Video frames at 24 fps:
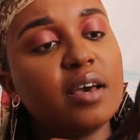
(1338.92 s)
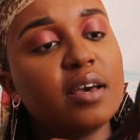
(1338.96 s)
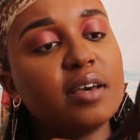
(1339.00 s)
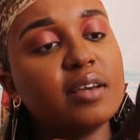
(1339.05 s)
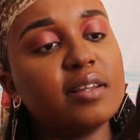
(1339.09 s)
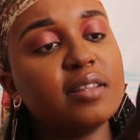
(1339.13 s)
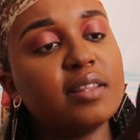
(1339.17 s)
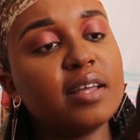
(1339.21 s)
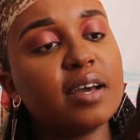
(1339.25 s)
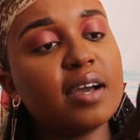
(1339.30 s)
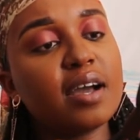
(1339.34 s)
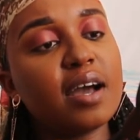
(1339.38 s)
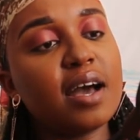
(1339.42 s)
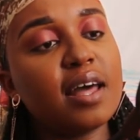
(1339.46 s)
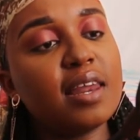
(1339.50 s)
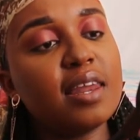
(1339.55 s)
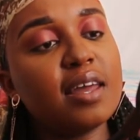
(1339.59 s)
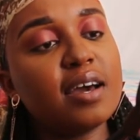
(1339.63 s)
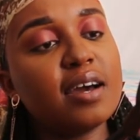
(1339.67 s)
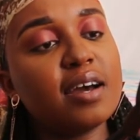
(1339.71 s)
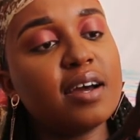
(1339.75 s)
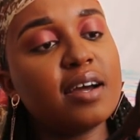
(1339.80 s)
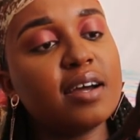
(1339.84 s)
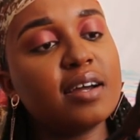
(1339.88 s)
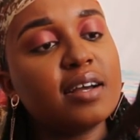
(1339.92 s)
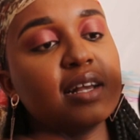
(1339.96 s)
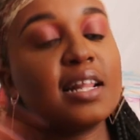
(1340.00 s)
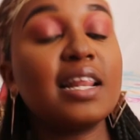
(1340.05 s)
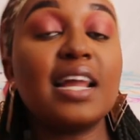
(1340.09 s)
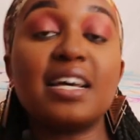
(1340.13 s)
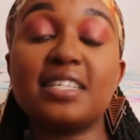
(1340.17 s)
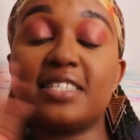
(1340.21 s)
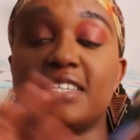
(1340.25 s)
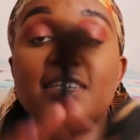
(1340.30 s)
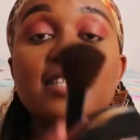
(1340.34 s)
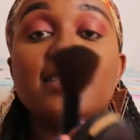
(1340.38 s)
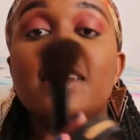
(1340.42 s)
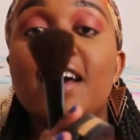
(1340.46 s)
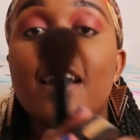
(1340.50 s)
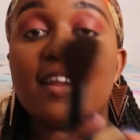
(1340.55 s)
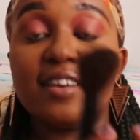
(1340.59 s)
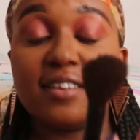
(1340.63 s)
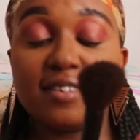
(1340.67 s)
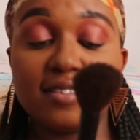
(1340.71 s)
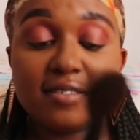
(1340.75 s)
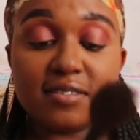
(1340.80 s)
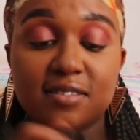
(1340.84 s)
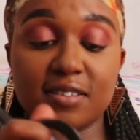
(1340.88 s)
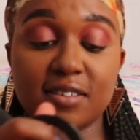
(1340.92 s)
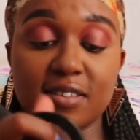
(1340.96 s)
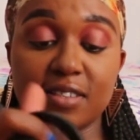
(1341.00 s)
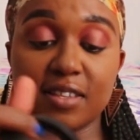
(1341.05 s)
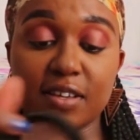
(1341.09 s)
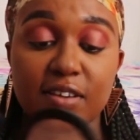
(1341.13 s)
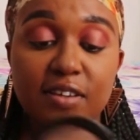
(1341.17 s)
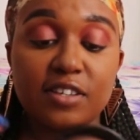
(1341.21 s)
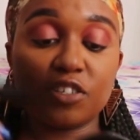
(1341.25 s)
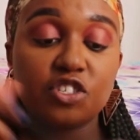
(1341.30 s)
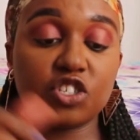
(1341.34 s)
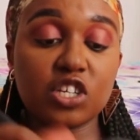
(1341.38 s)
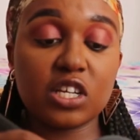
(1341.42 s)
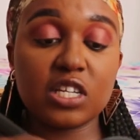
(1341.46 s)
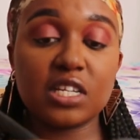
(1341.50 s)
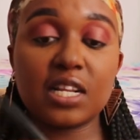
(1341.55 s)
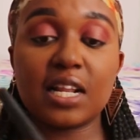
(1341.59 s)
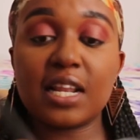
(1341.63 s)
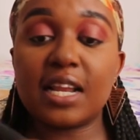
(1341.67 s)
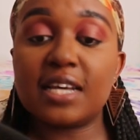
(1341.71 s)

in the color Classic Tan, in the shade